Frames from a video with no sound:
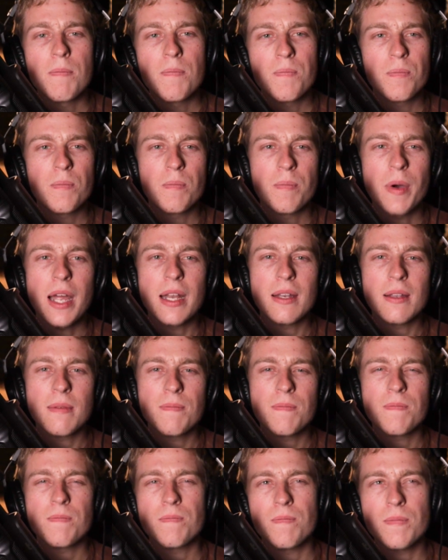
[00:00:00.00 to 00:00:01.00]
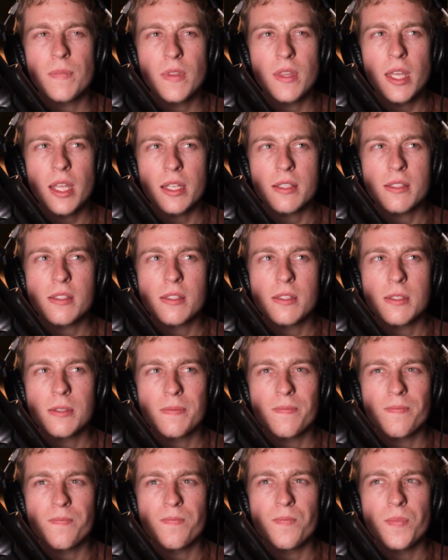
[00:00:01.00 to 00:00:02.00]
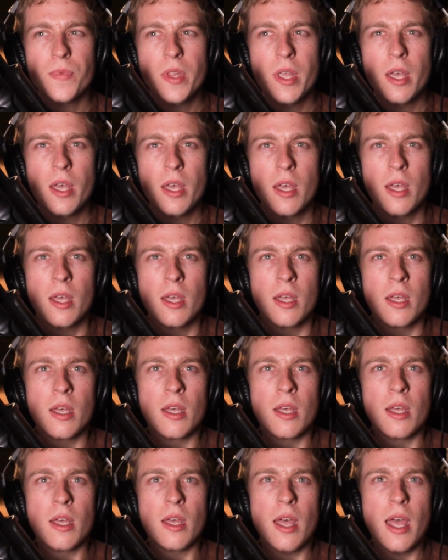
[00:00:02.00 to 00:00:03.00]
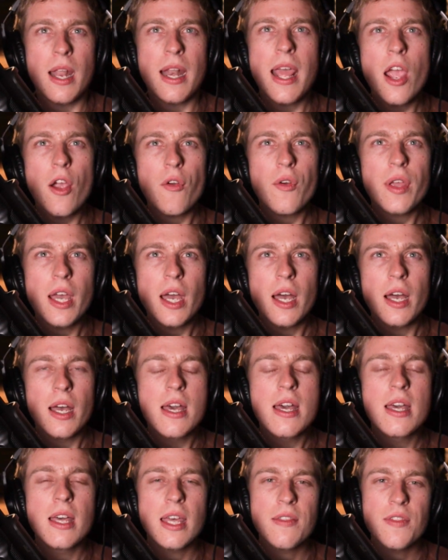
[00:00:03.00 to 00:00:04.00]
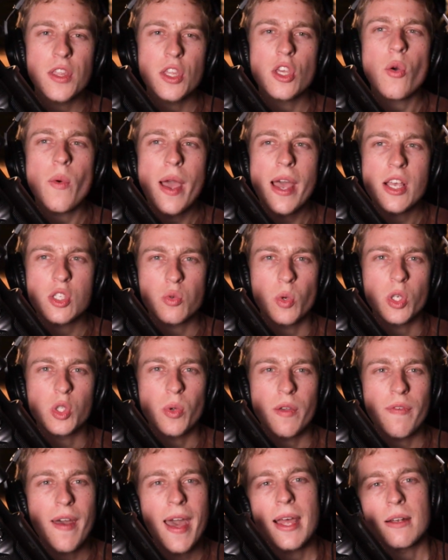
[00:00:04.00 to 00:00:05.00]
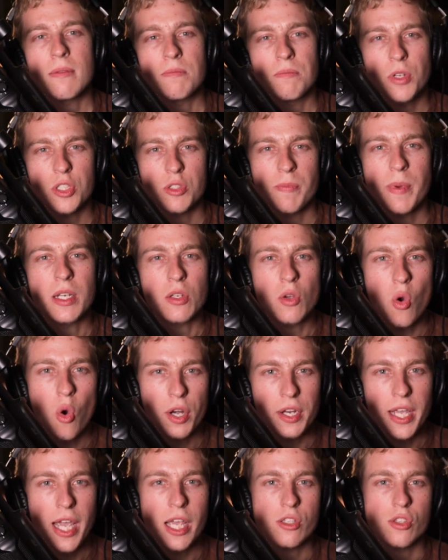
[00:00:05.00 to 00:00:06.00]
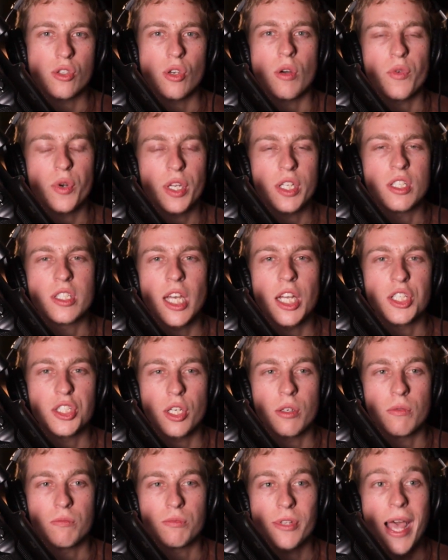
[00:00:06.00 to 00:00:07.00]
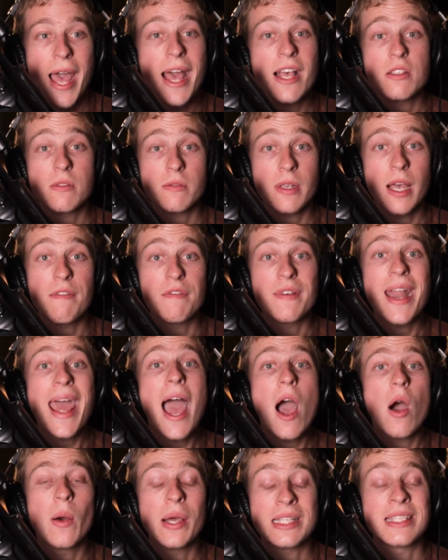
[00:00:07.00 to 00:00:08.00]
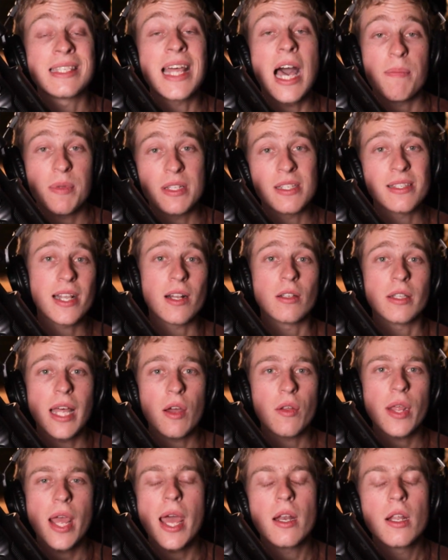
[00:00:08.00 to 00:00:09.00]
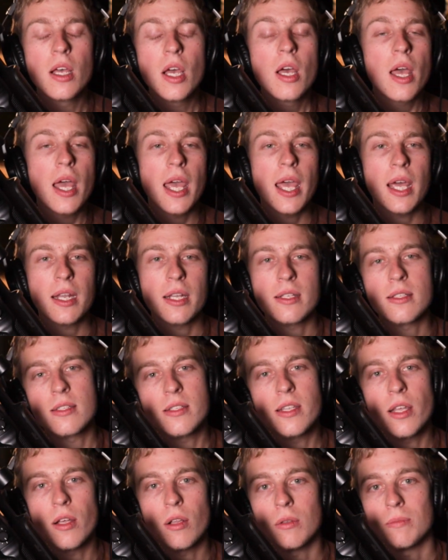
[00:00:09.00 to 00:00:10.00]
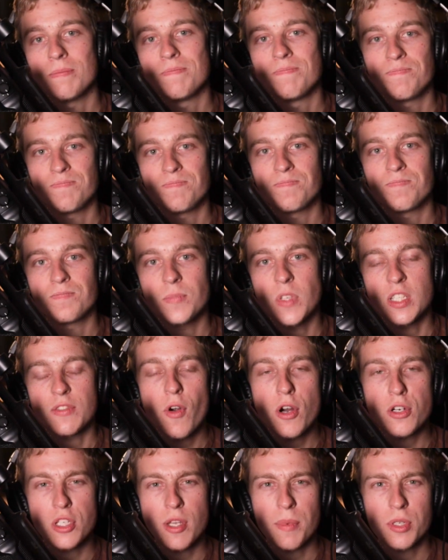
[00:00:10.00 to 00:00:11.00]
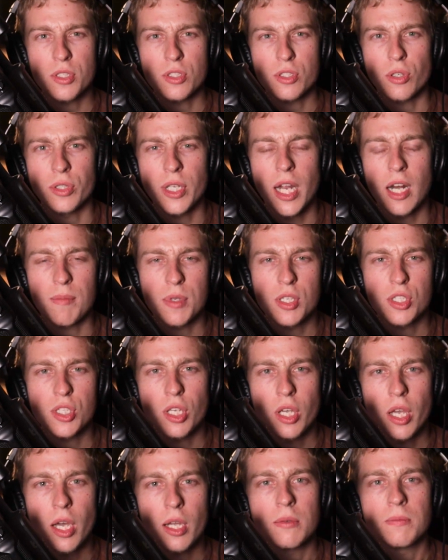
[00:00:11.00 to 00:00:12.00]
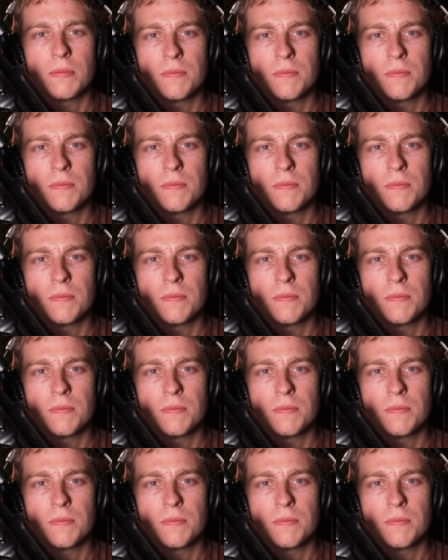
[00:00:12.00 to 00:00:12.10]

But it's an area in the U.S. which there's been court cases over it and such. And as of now, it's not been settled out yet. And it's still, as far as I'm concerned, not a machine gun.